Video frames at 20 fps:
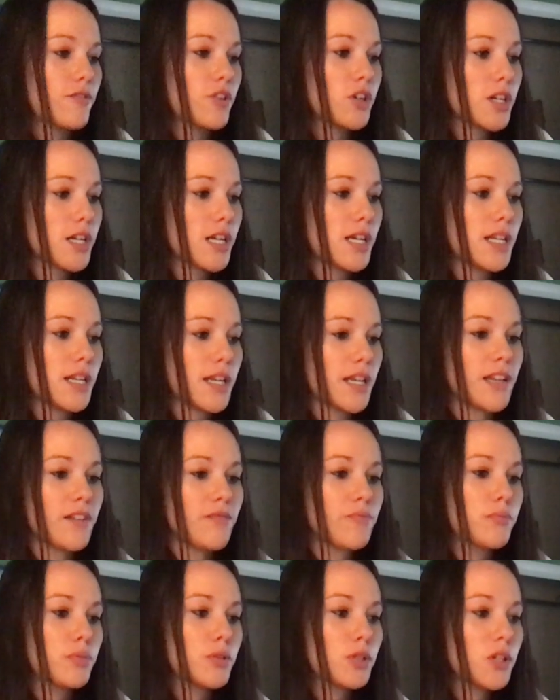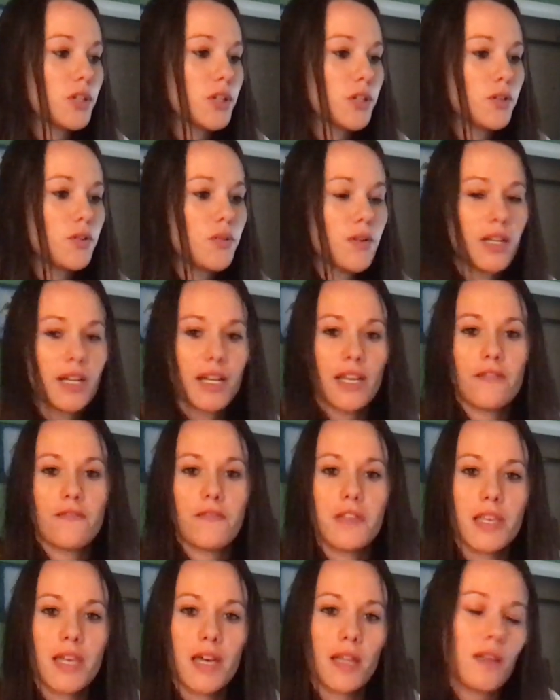green, I have blue, and I have
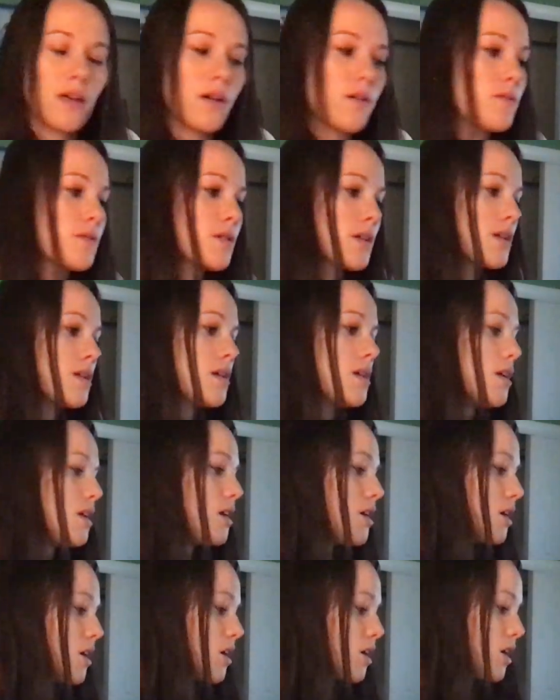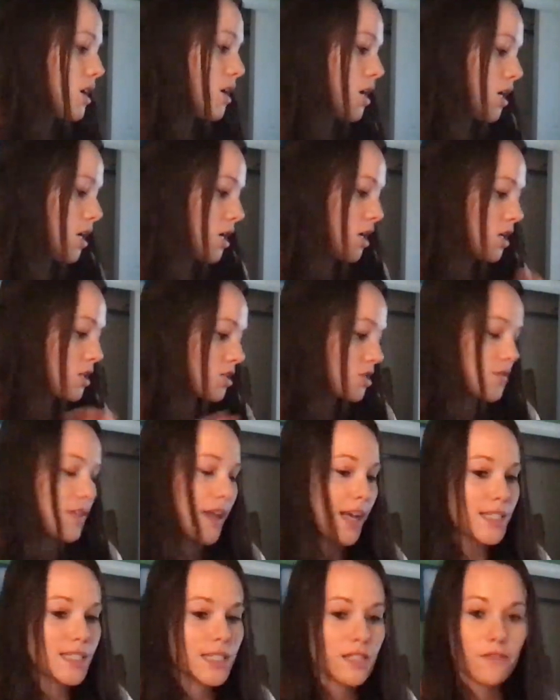yellow. So
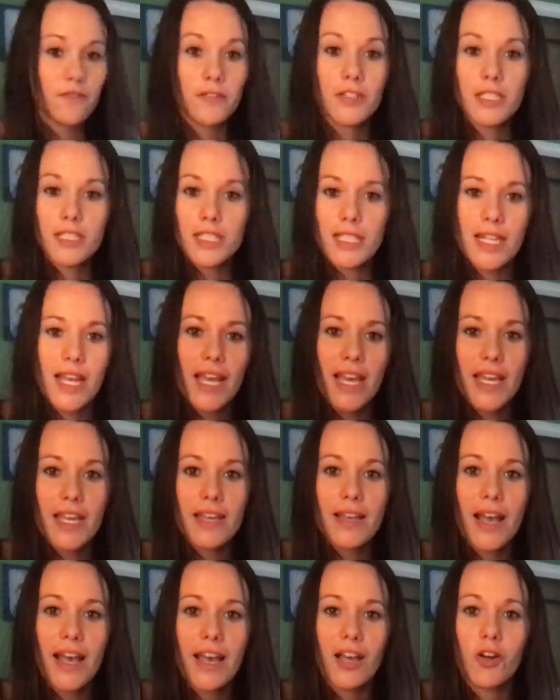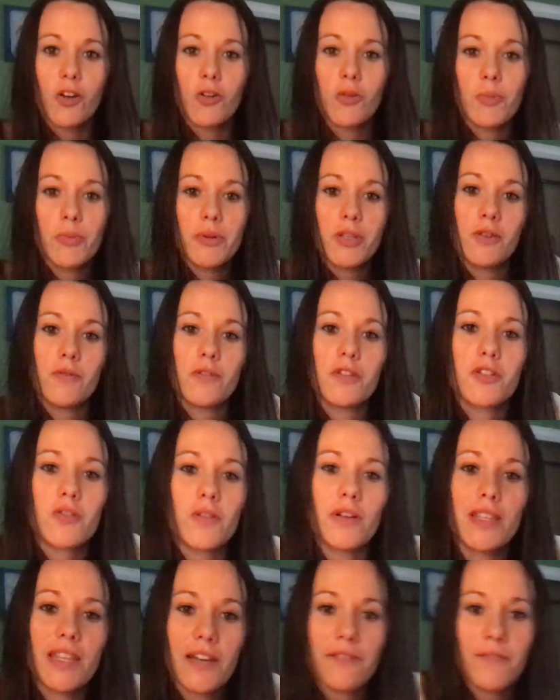that's it for today. I hope you
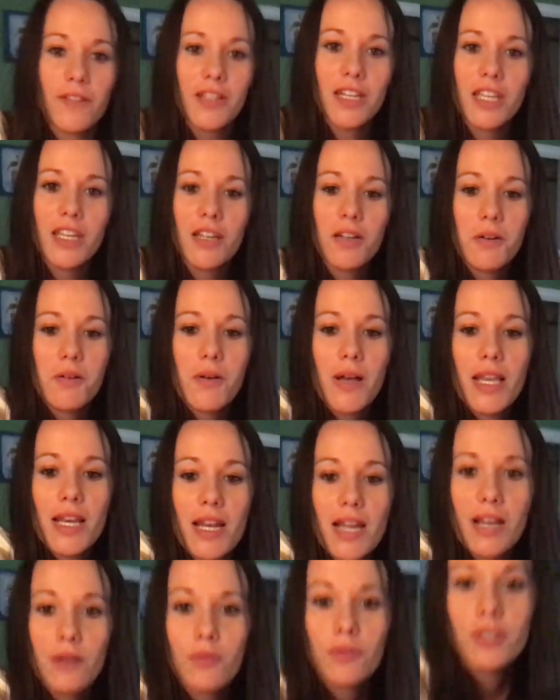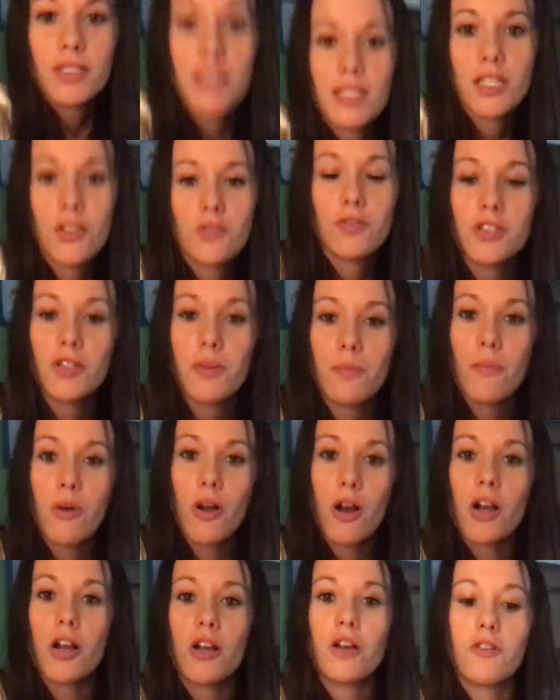enjoyed that video, and I will see you
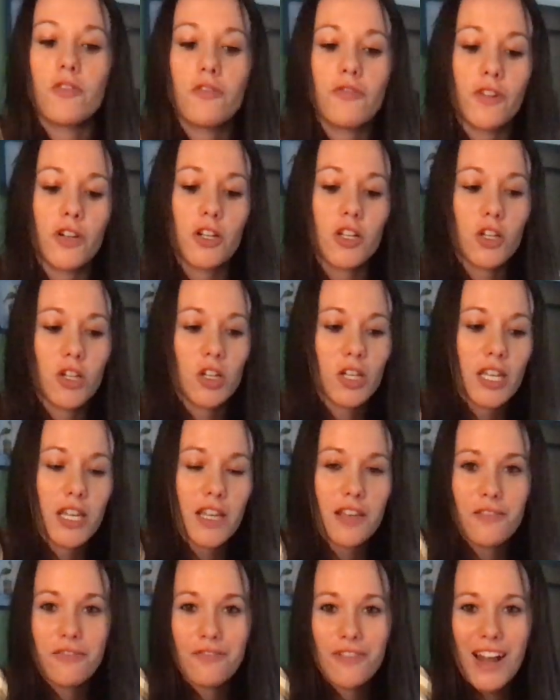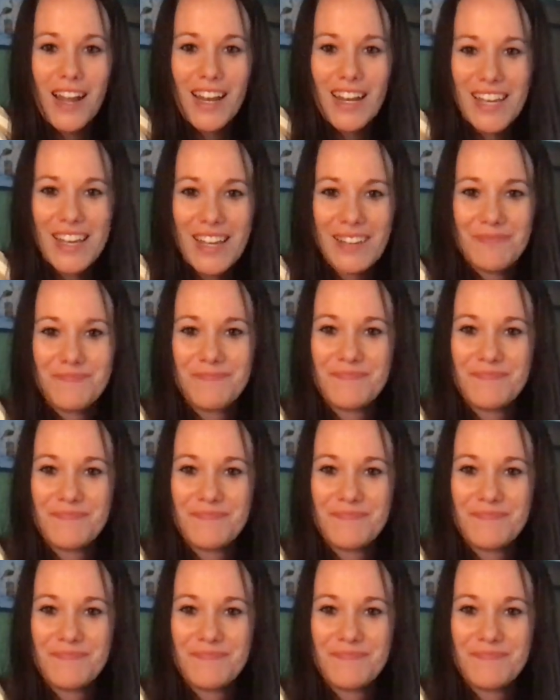tomorrow for Cooking Friday.